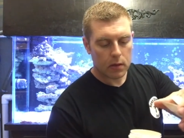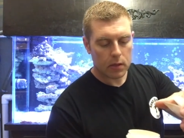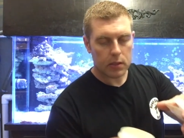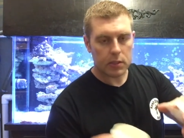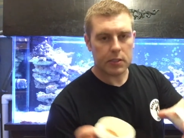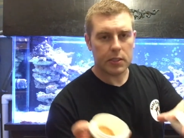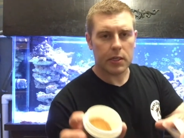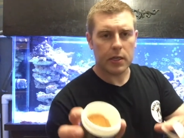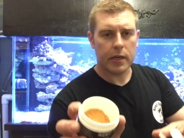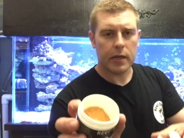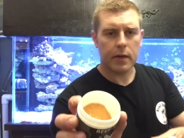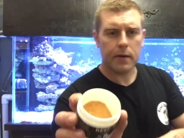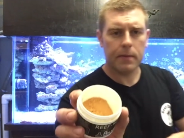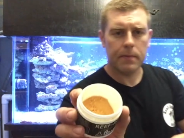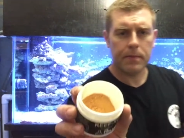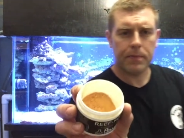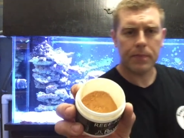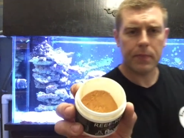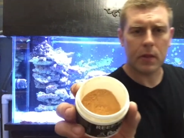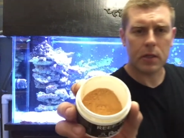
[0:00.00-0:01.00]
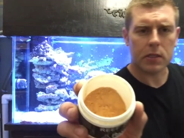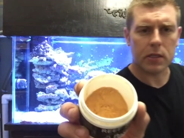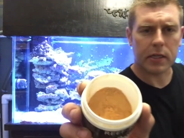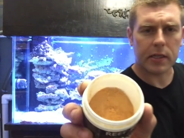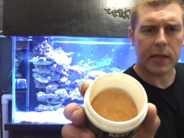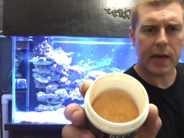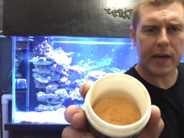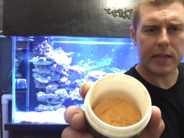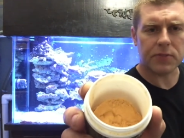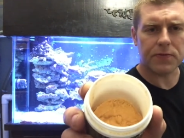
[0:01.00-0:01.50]
you see here, like
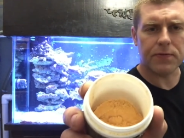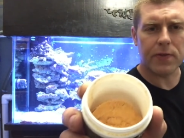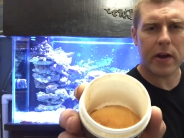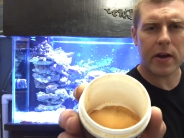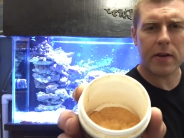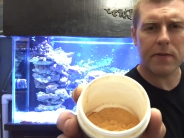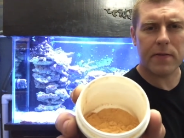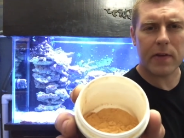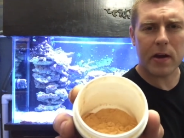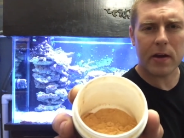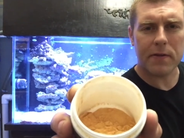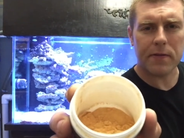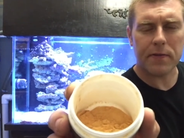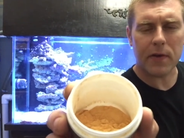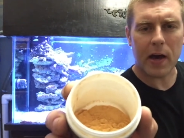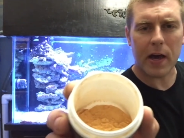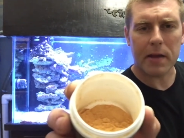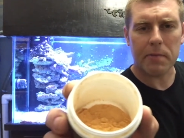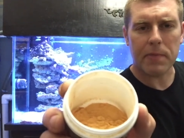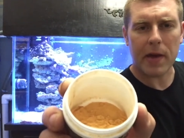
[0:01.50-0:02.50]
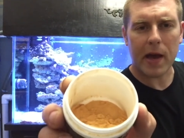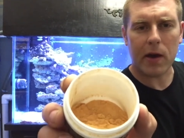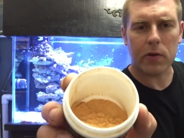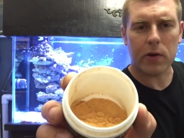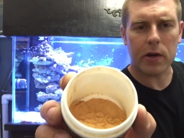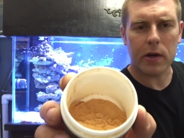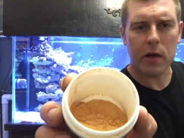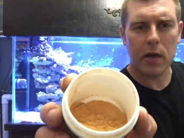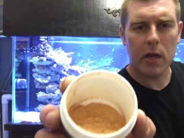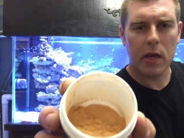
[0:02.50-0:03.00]
that's very, very fine
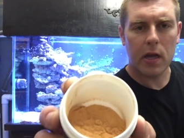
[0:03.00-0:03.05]
powder.